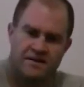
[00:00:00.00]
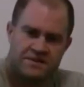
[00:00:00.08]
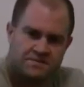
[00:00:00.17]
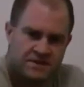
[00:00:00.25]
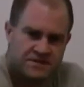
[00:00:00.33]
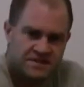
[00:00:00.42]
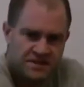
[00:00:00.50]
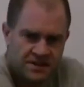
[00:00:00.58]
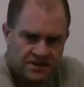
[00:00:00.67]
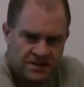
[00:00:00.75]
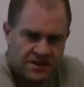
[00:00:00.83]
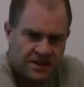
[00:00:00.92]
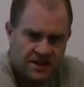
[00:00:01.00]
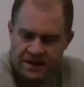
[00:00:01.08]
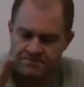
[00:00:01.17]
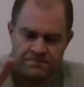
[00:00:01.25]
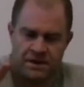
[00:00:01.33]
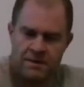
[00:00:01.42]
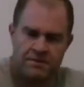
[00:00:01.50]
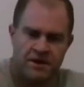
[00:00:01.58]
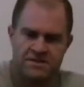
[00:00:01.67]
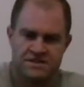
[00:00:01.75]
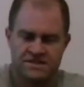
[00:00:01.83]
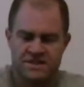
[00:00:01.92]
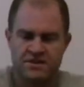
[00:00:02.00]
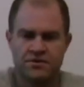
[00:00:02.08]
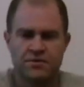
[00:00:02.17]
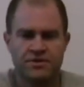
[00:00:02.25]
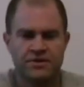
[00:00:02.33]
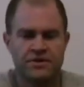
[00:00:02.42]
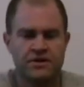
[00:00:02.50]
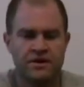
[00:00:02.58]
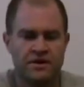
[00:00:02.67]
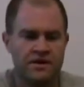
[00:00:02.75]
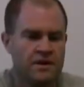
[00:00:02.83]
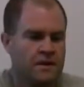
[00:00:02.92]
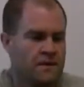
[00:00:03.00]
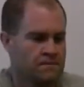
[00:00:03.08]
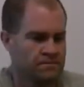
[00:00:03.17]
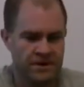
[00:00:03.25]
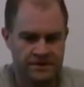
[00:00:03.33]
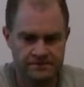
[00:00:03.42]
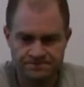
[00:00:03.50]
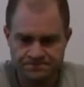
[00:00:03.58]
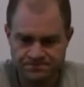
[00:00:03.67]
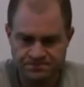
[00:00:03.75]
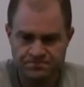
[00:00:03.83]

these pieces here at the end. I apologize, I don't know what they're called, but